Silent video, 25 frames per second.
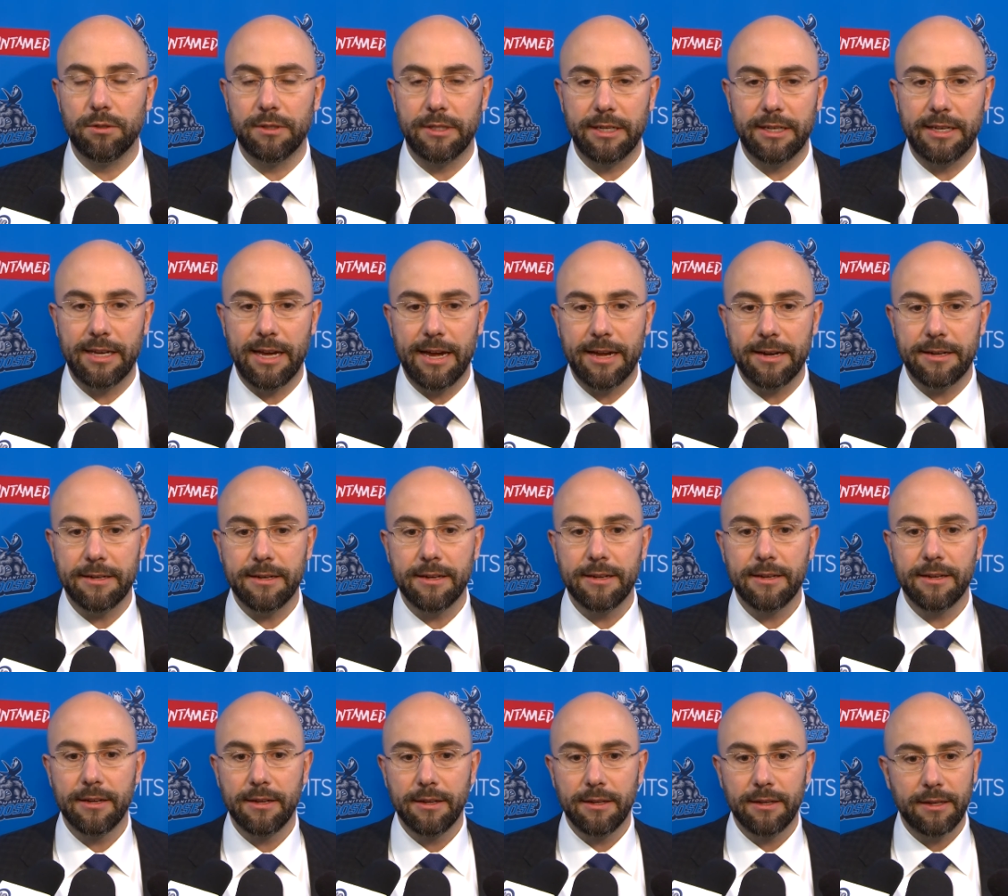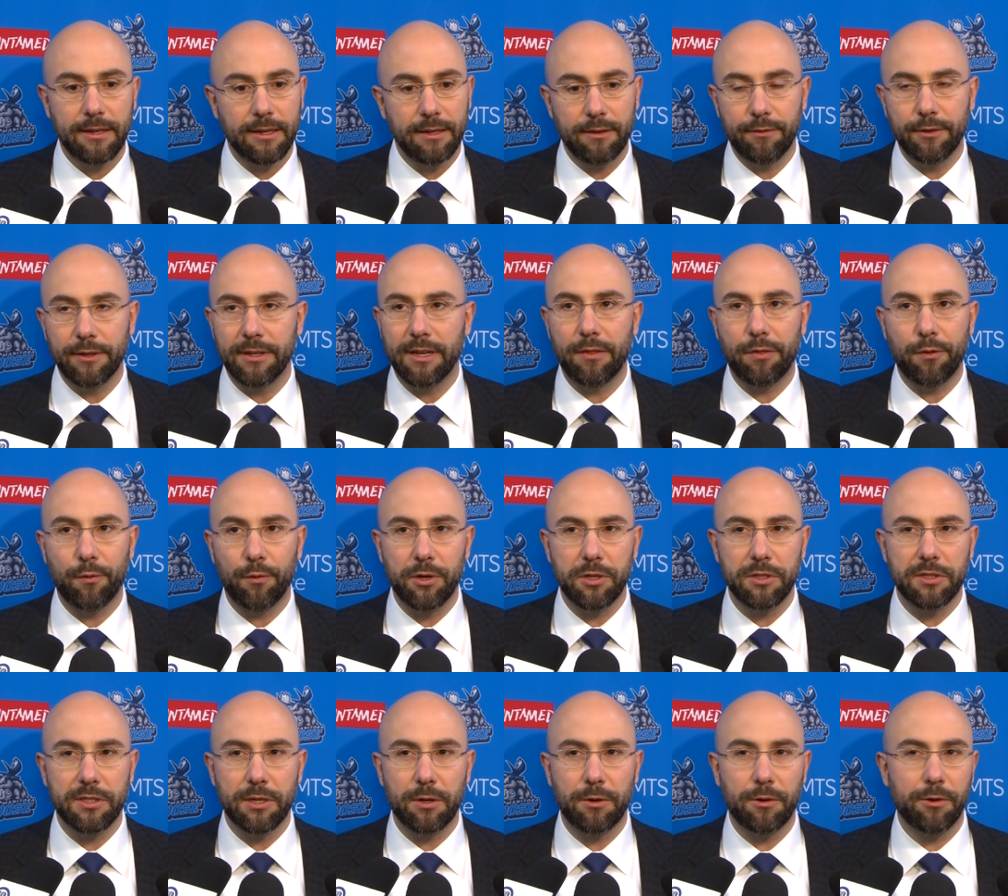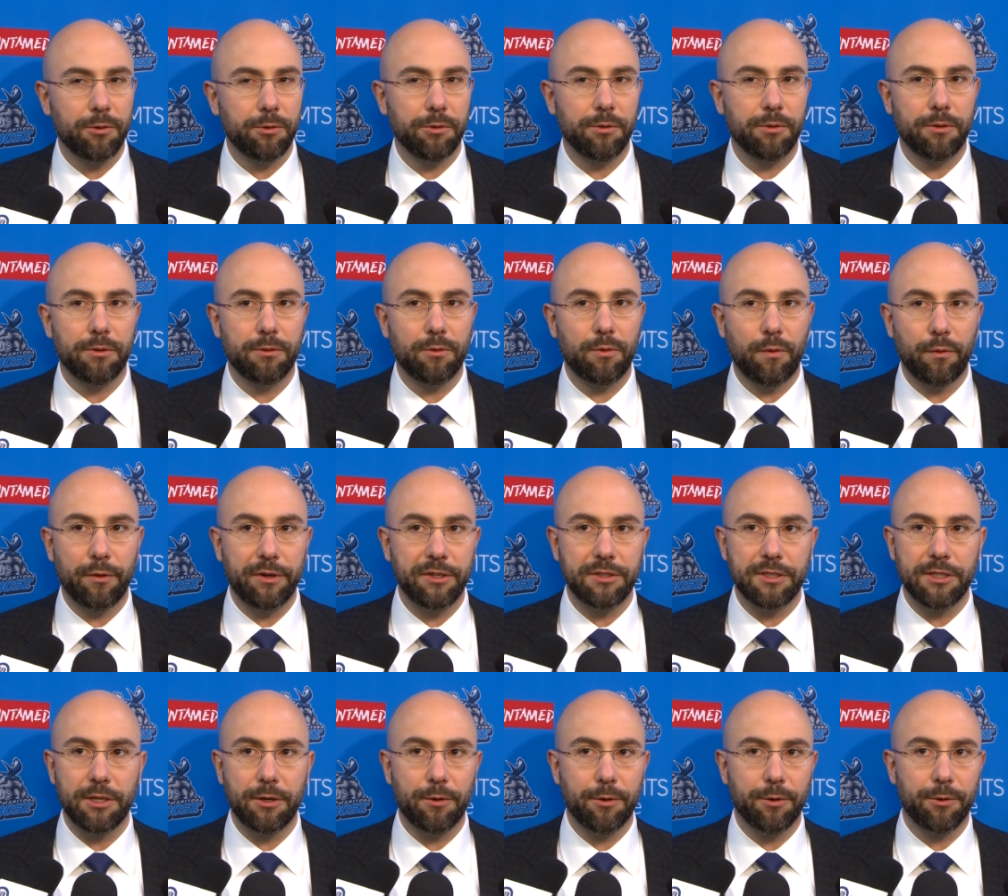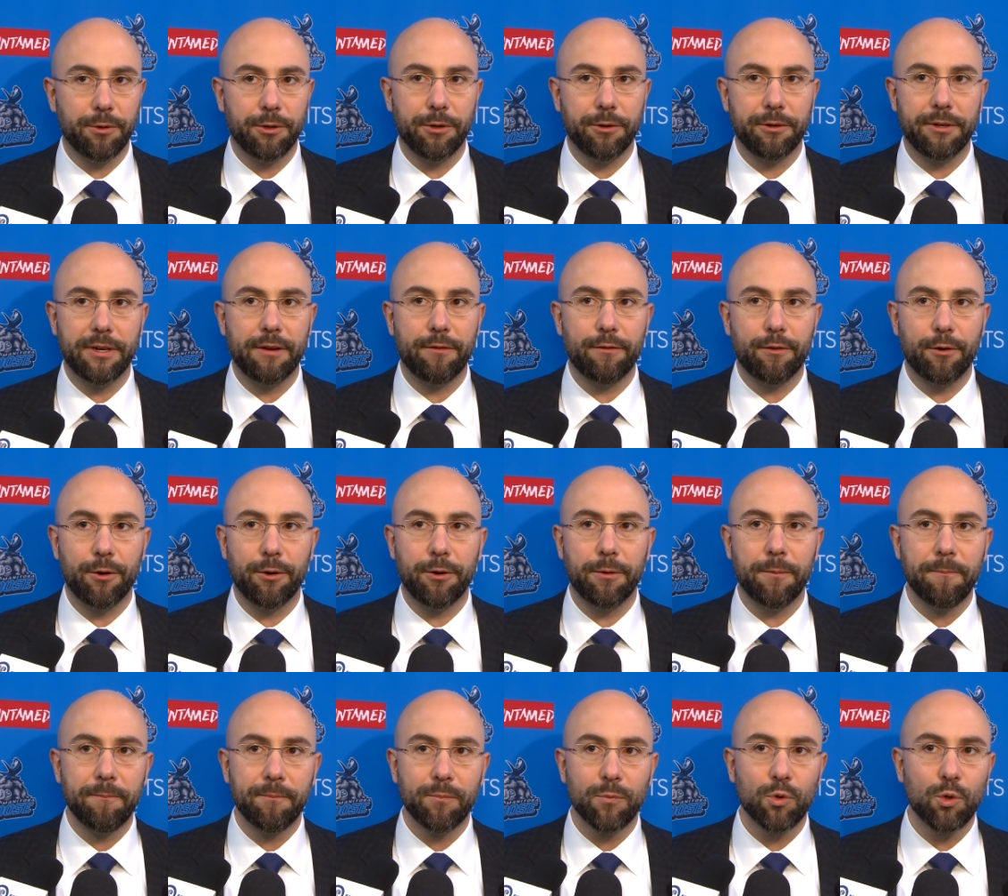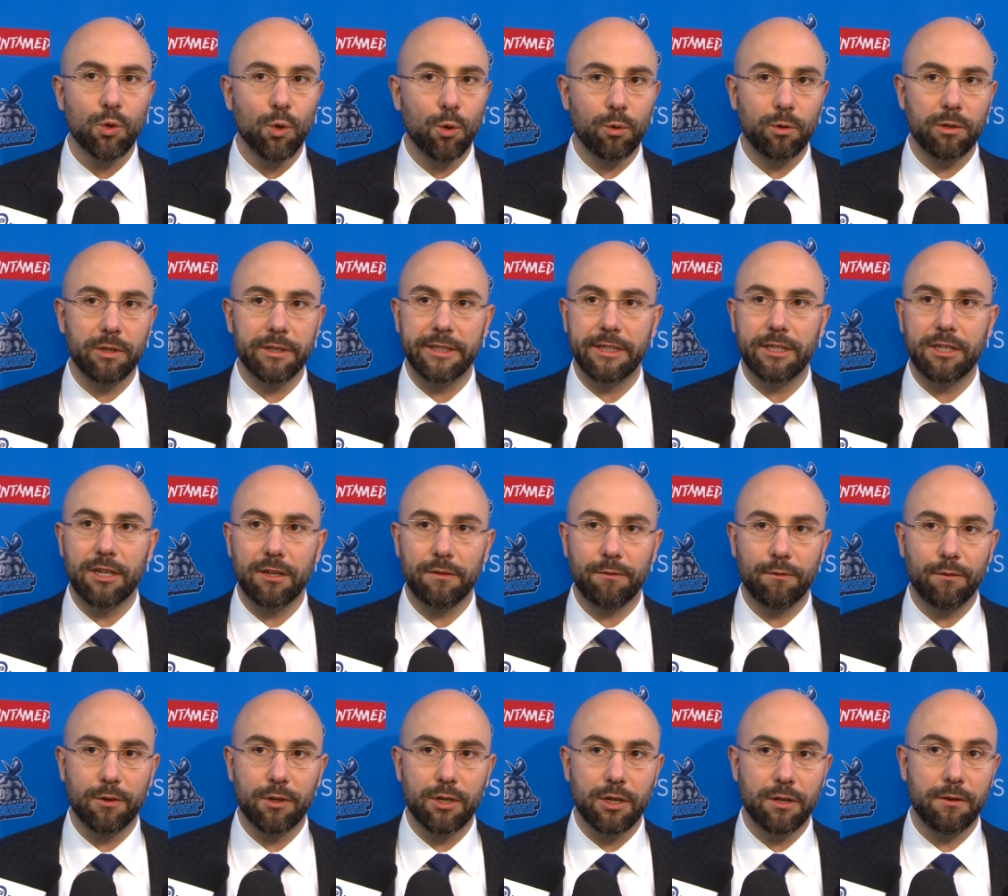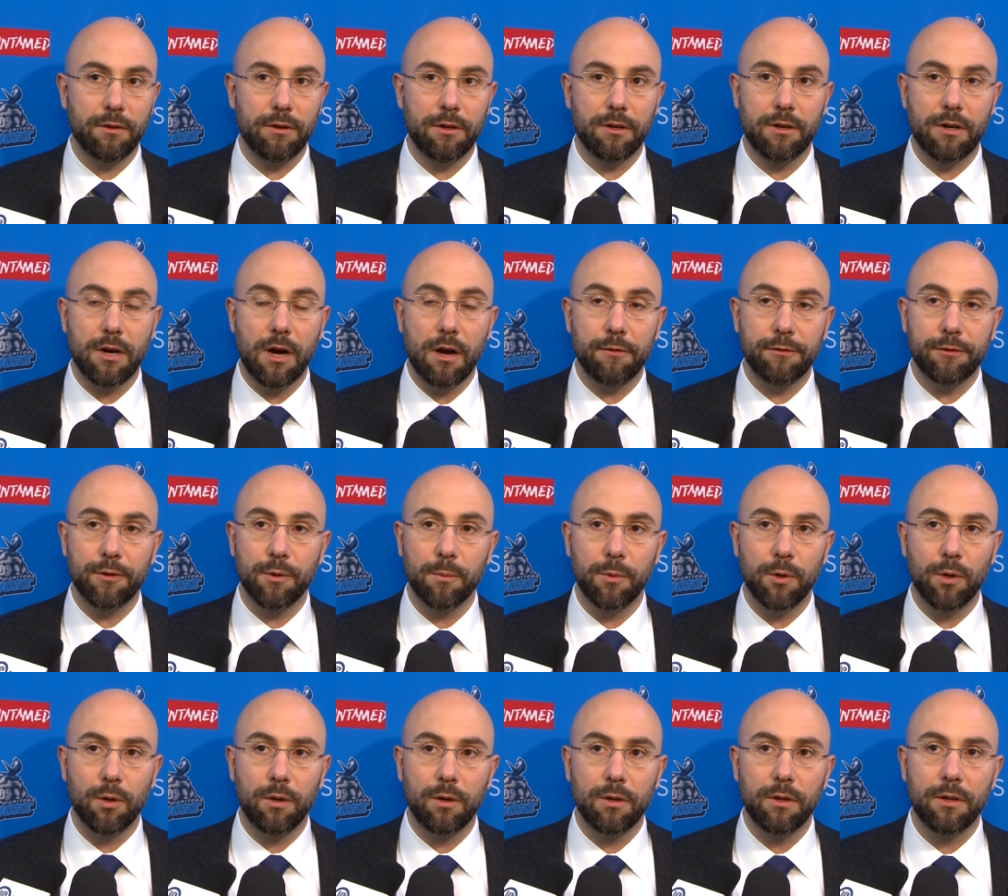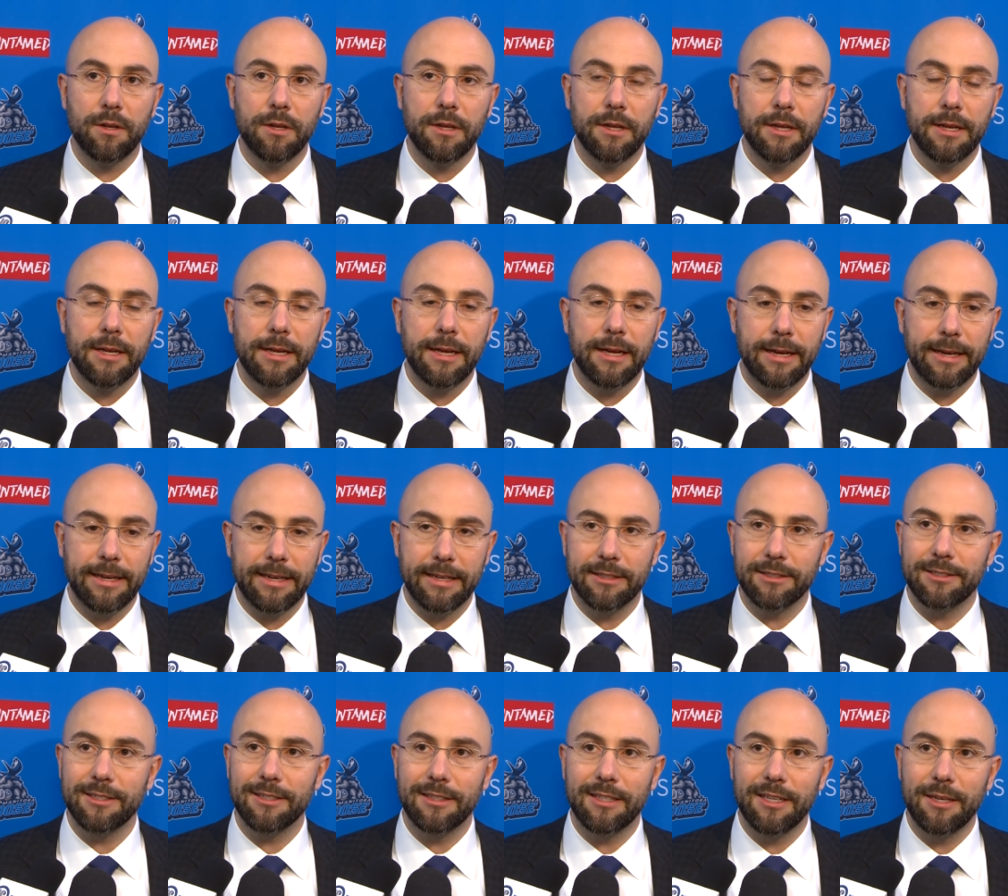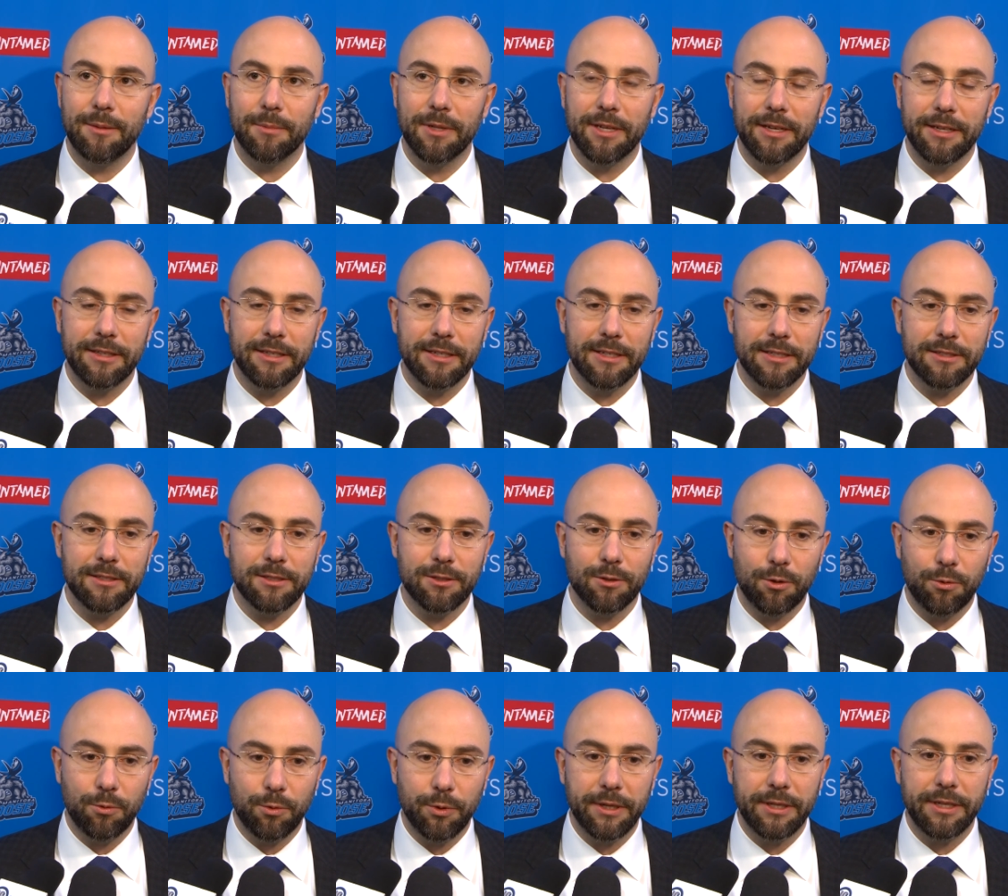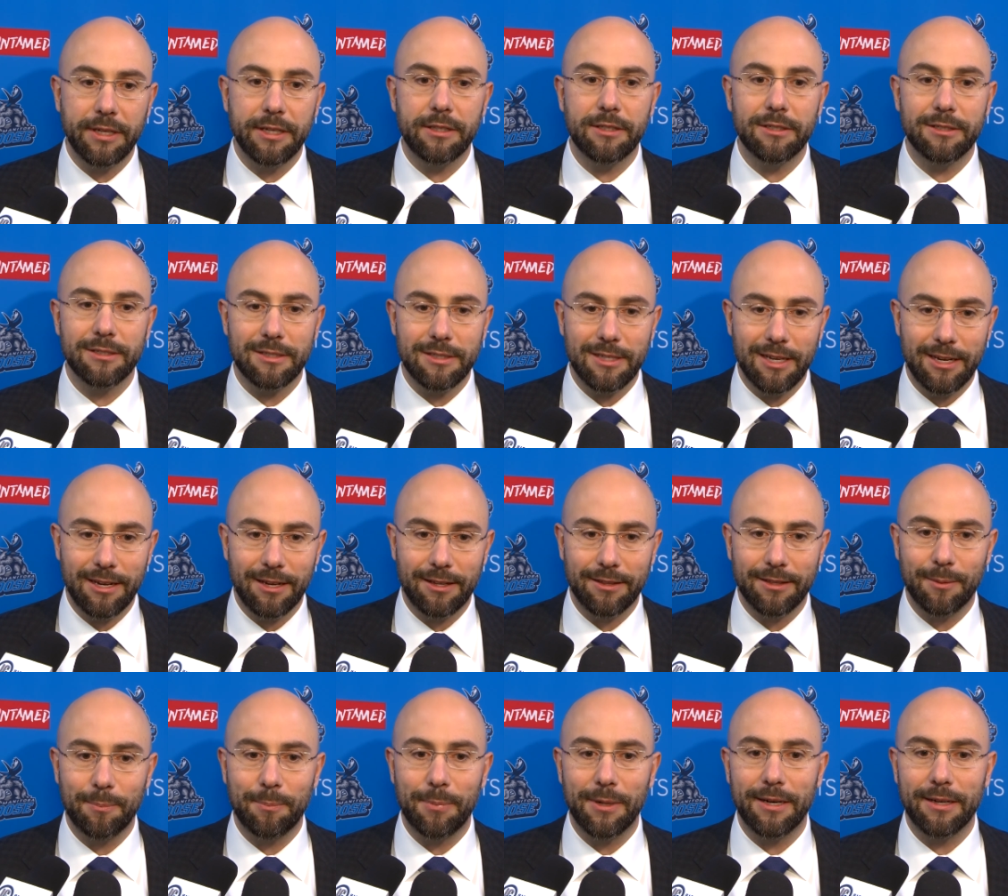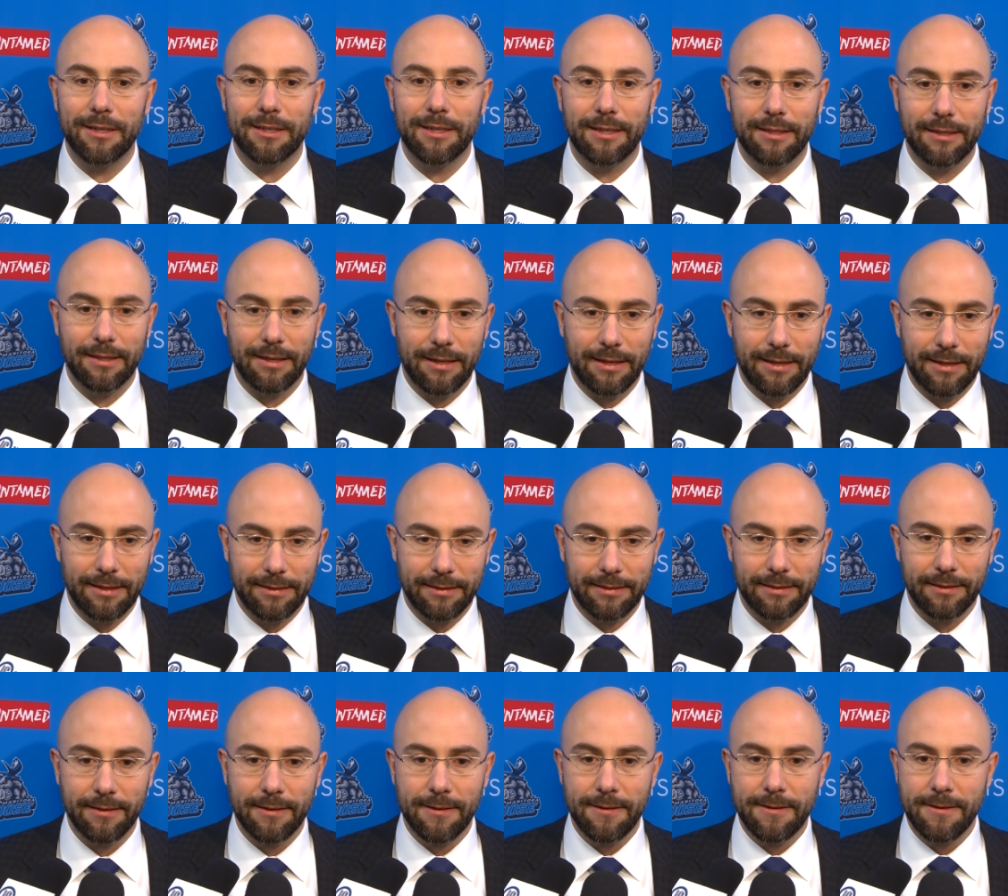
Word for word: They can, even at 3-0, 3-0 you're never totally com comfortable against a team like this. So we need to stay on the puck and and